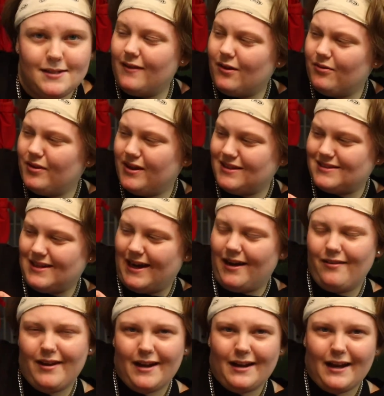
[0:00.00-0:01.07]
They're really in
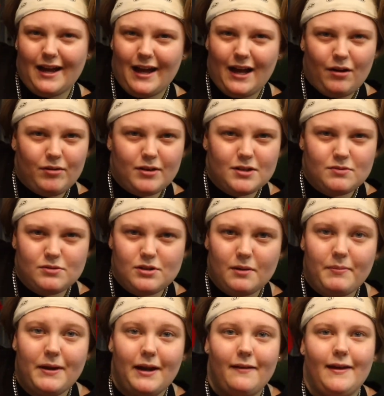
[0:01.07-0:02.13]
style, and I wanted to switch
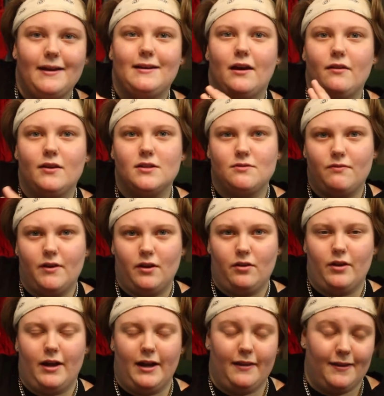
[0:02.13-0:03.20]
up, and I liked how these fit a
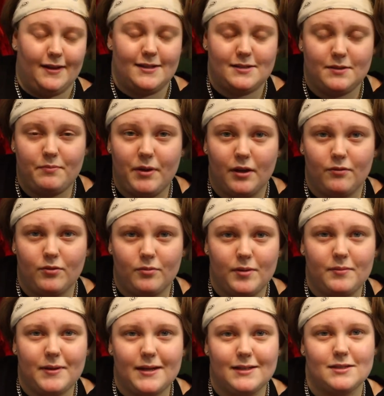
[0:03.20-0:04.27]
lot, and that's big for me
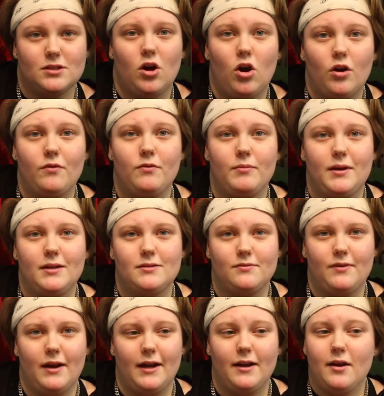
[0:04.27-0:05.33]
because it's hard for me to
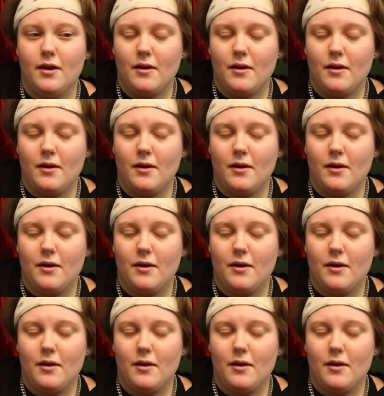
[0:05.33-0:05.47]
find